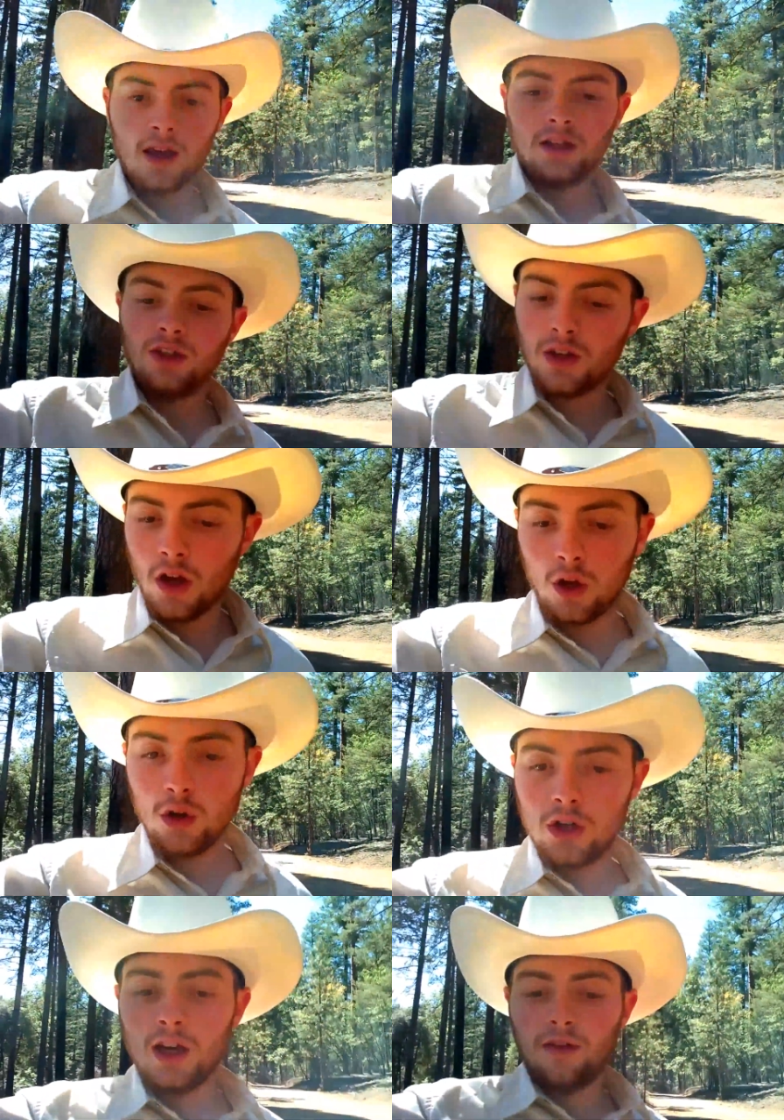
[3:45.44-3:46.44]
It's a
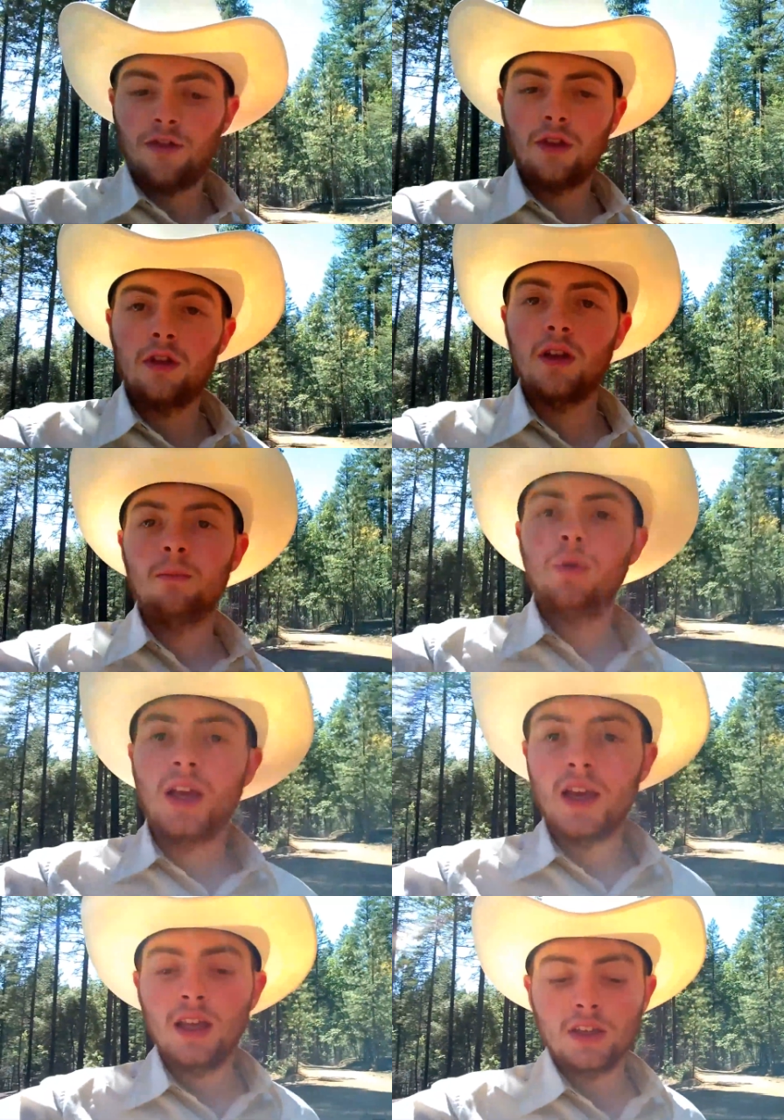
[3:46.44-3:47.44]
good knife. The
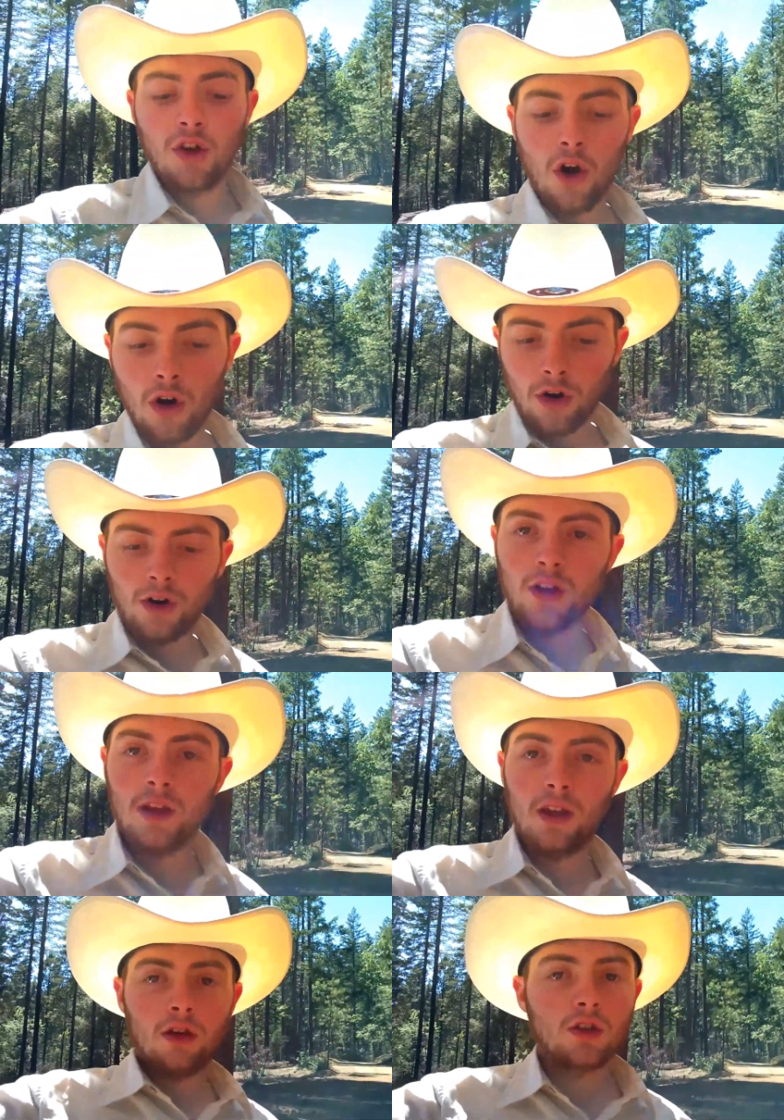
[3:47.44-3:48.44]
blade is hard.
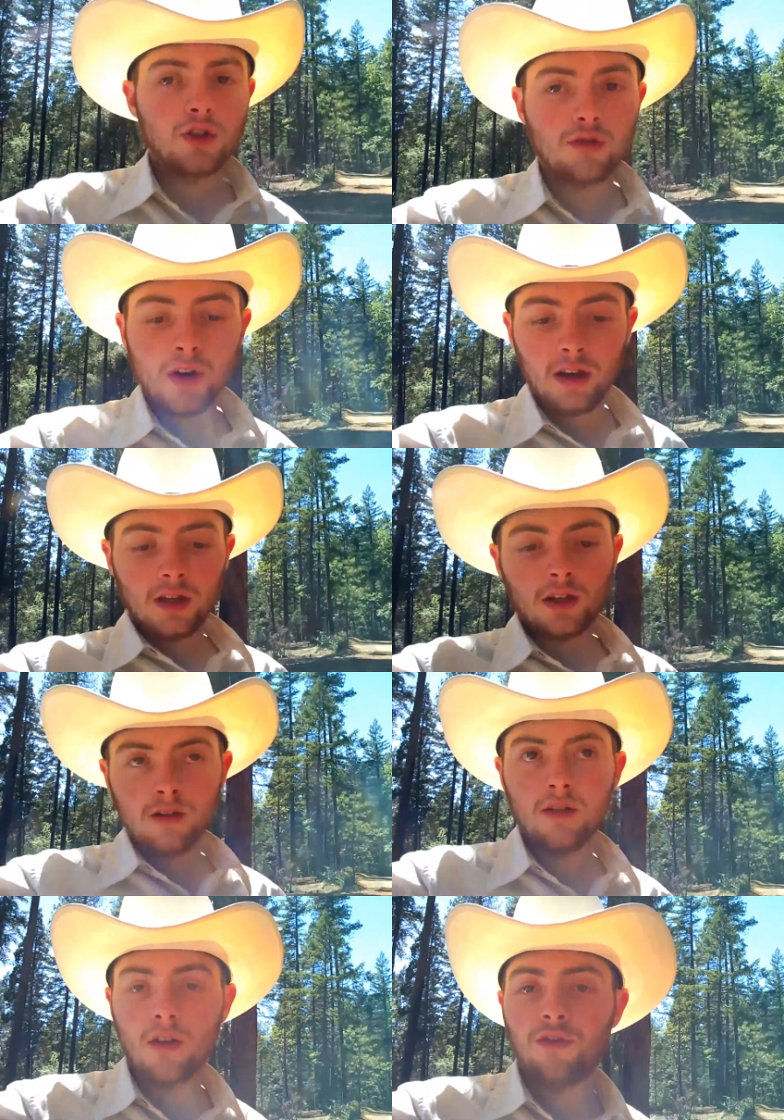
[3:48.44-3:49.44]
You can
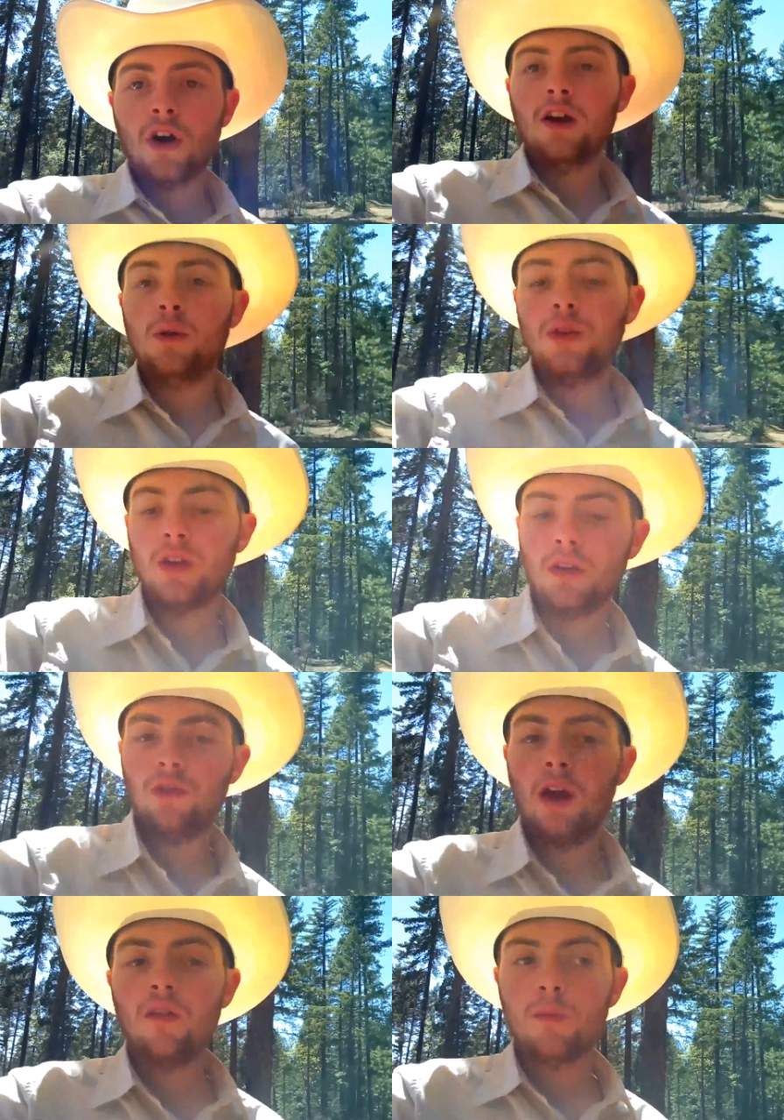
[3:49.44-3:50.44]
strike a fire with it
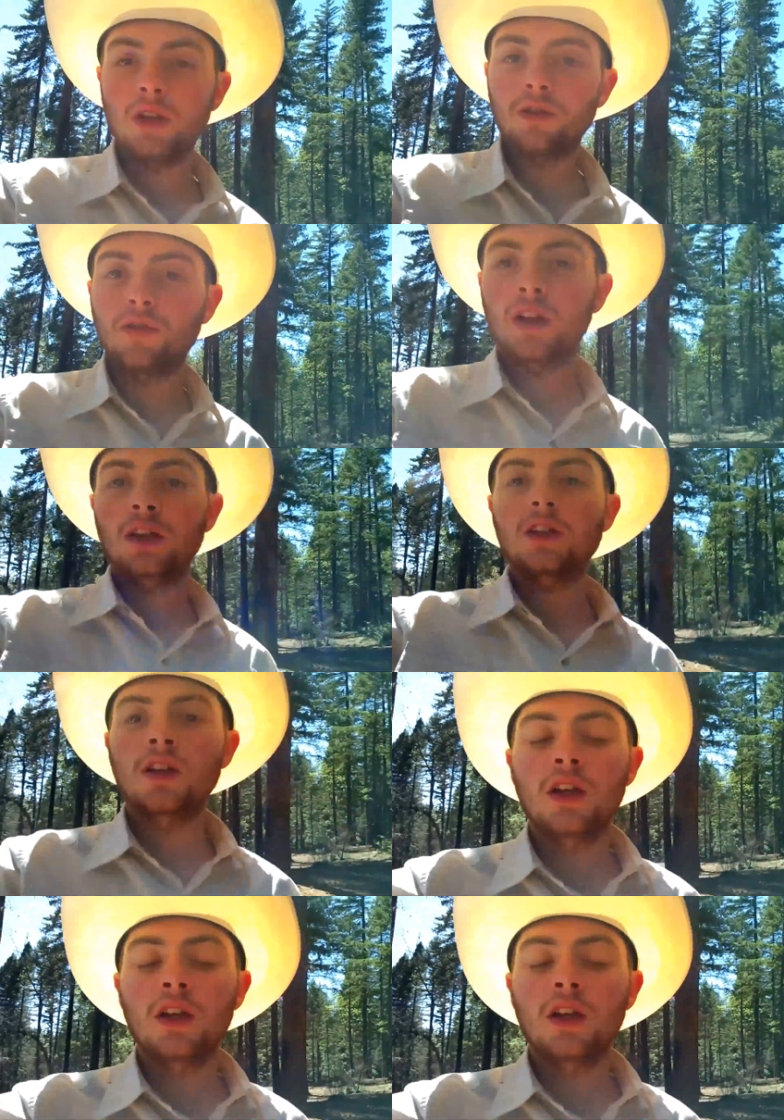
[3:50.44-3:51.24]
if you have a piece of flint.